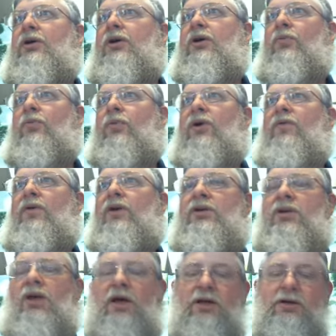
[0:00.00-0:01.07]
whatever he
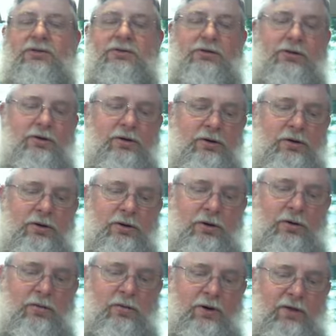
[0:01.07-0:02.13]
takes,
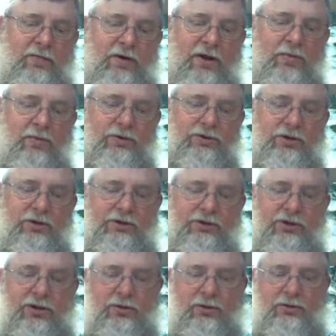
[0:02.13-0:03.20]
whatever he
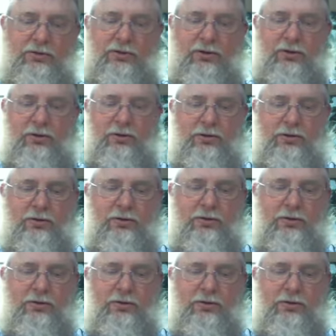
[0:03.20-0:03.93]
chooses to use to